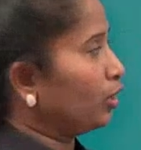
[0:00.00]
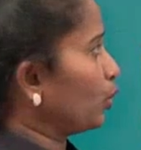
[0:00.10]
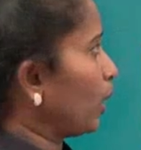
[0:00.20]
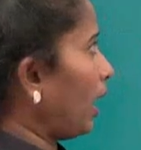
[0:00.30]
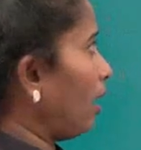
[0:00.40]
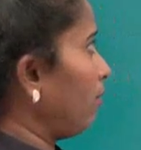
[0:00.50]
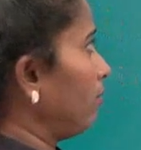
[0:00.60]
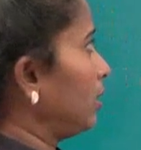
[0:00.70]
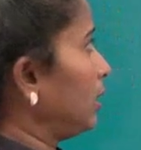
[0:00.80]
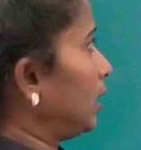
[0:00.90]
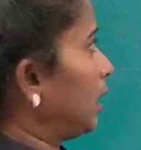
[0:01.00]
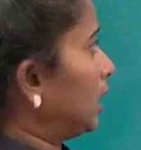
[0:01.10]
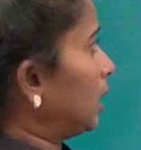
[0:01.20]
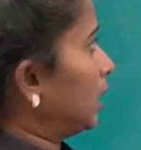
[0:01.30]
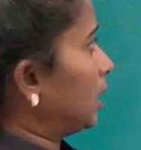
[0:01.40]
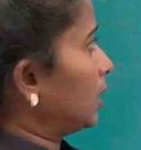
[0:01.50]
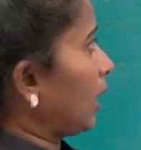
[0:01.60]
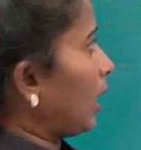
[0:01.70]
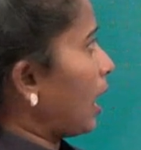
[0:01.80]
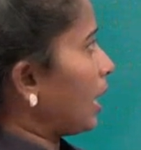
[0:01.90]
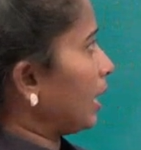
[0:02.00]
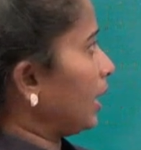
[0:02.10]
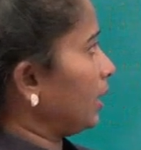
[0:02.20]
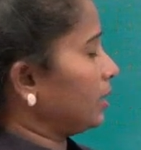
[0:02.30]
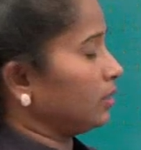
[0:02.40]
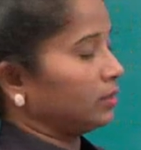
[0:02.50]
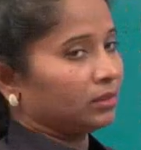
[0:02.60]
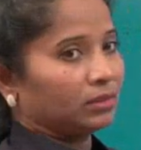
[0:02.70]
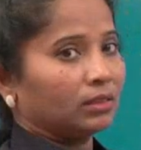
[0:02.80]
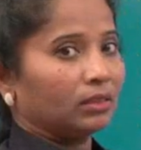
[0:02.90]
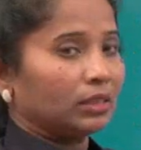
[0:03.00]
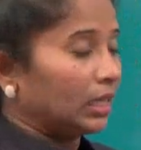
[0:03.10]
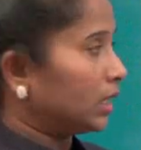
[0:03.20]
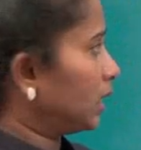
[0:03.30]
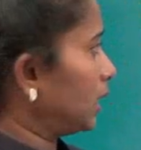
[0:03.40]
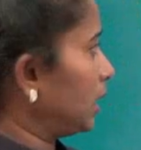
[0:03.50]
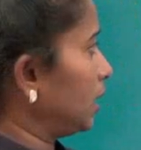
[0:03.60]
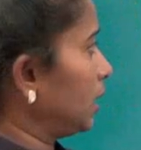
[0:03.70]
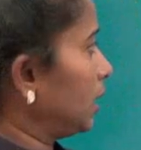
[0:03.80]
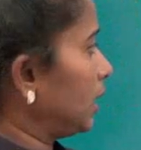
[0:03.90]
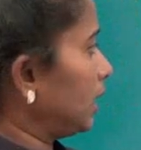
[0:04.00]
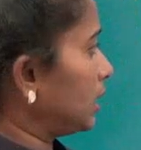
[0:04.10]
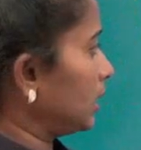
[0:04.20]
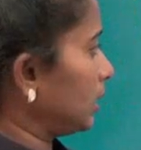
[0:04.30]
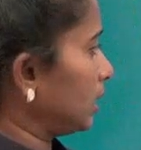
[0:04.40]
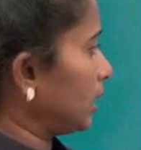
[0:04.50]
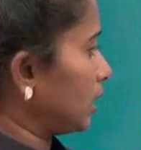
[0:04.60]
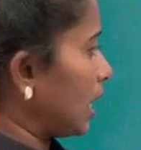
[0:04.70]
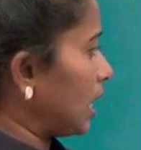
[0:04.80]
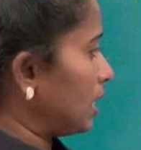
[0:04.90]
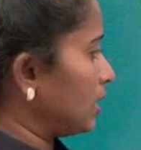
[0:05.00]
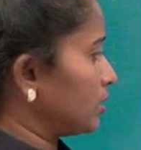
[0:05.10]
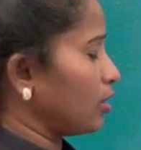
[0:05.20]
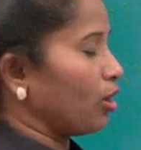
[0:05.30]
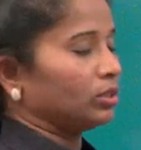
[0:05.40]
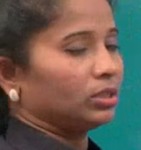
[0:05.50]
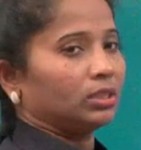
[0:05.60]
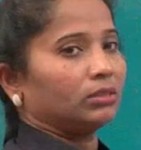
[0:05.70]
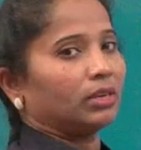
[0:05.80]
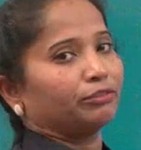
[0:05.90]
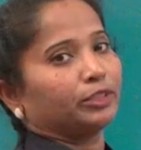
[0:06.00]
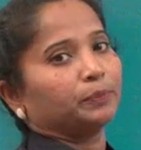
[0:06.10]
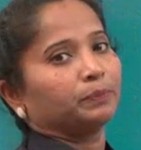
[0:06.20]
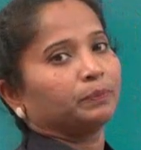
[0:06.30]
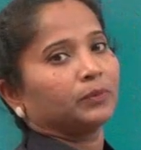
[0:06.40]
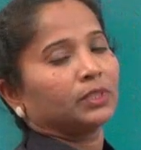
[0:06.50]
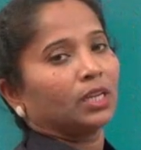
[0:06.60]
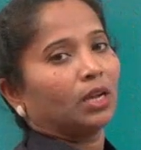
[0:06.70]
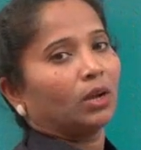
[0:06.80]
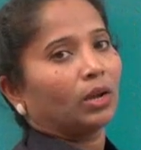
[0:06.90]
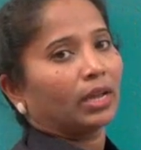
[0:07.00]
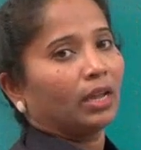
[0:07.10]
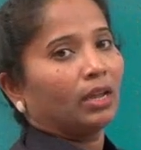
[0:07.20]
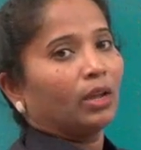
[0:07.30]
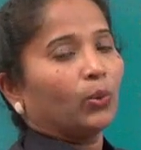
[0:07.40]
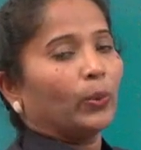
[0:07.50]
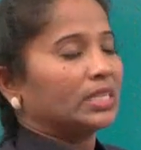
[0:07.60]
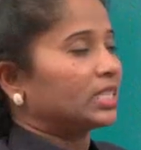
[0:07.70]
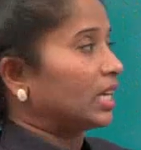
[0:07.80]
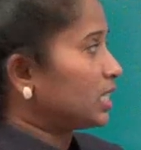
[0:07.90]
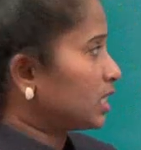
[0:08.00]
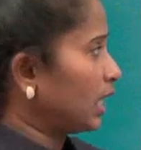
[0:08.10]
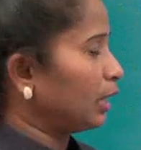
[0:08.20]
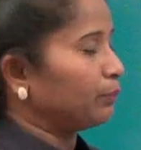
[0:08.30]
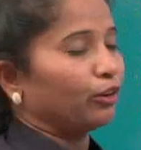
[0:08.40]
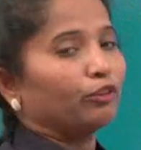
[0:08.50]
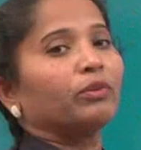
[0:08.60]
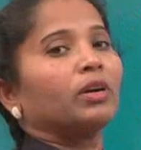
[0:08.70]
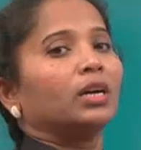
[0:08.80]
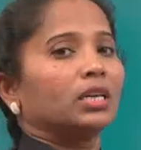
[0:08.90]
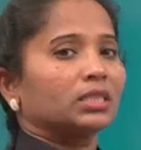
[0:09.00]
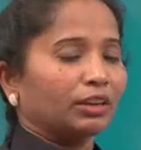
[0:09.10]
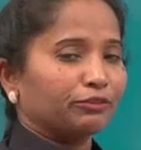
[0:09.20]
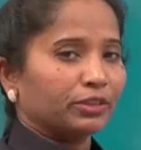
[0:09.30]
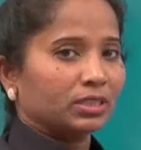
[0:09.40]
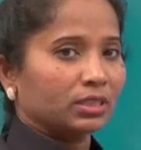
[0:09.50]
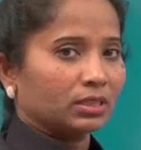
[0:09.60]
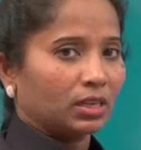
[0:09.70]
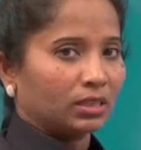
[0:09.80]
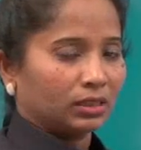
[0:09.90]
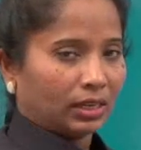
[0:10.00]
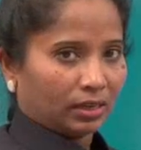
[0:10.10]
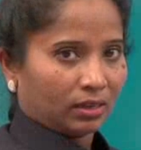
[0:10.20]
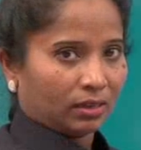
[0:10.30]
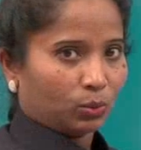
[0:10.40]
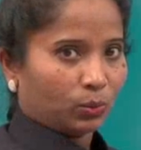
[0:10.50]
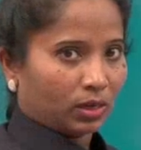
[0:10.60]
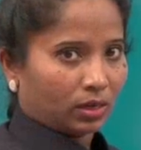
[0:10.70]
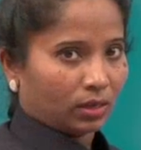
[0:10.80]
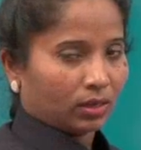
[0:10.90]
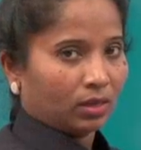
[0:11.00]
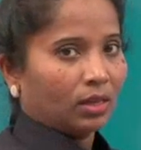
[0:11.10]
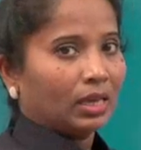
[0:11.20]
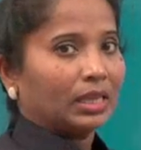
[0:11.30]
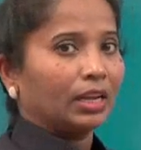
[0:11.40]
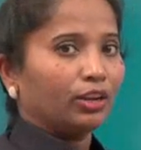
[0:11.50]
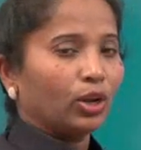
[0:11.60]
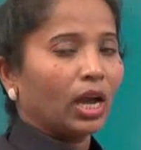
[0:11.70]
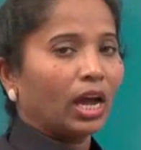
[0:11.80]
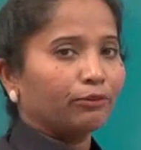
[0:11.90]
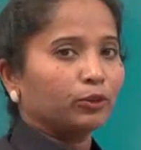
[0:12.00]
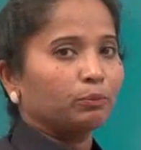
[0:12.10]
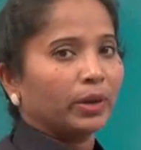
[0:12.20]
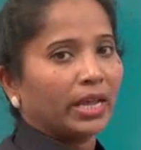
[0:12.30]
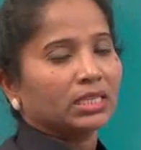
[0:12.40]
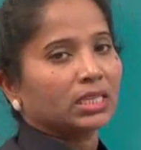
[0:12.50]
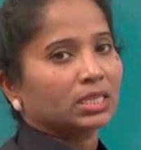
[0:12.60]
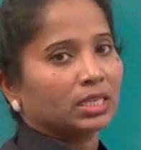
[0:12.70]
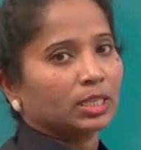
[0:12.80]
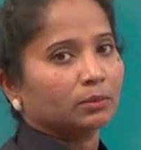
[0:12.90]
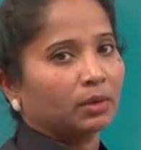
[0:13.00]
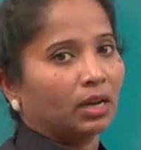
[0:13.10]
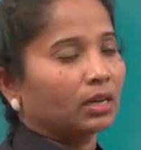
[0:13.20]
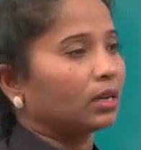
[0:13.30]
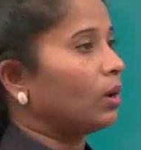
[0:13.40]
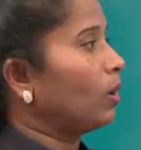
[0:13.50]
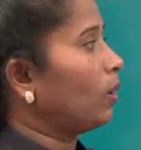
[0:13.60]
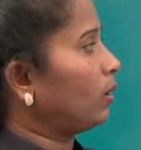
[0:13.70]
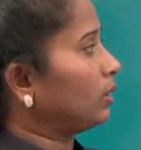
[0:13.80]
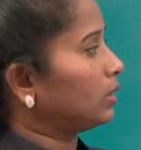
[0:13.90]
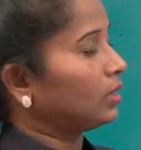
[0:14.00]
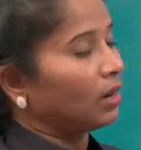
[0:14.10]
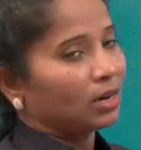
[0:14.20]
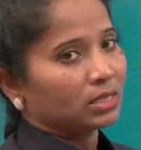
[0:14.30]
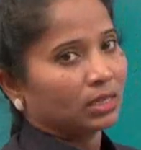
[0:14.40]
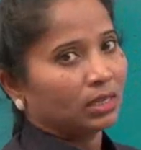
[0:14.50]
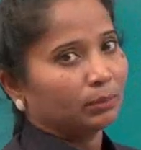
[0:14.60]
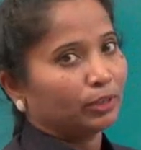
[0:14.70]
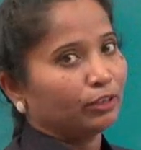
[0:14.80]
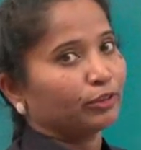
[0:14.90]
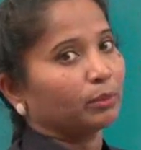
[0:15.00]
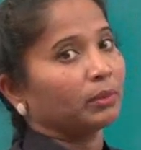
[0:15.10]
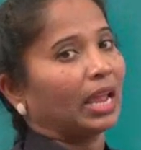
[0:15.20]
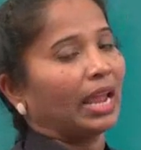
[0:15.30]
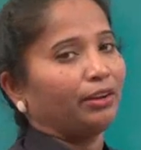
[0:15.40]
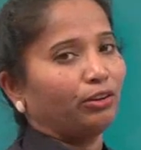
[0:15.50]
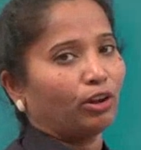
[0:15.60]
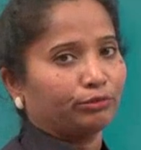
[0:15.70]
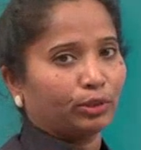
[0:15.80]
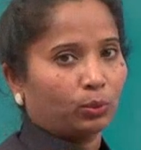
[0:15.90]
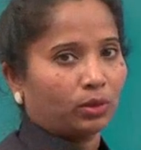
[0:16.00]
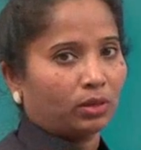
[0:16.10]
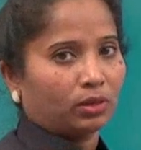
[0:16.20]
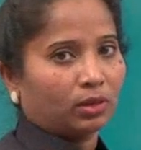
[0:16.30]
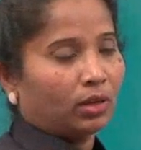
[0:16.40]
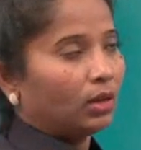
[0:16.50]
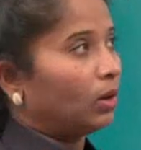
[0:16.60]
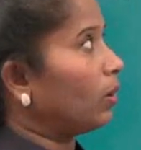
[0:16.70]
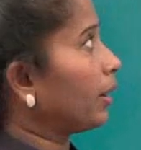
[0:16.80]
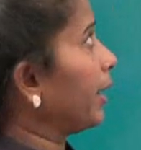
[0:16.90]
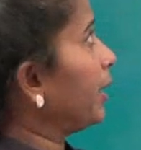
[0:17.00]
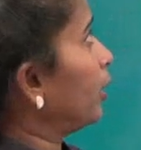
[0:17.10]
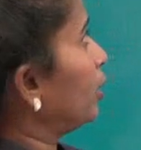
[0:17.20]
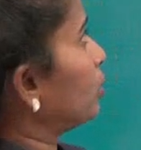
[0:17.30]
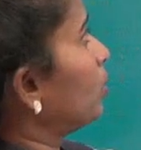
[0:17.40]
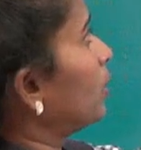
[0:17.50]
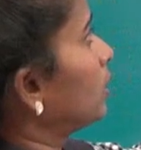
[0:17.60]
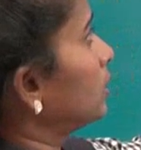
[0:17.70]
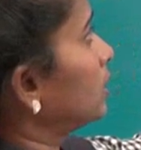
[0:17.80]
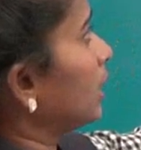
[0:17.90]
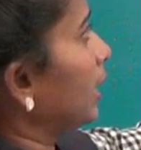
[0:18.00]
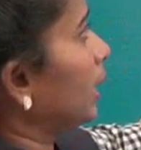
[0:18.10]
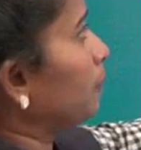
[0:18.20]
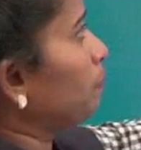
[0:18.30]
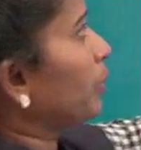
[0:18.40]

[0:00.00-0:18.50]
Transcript: You have IAN, ical, et, is, logi, graphic. Okay, when such type of suffixes are there in a word, then you have to place a stress mark on the third syllable from the end of the word. Okay, so what is it saying?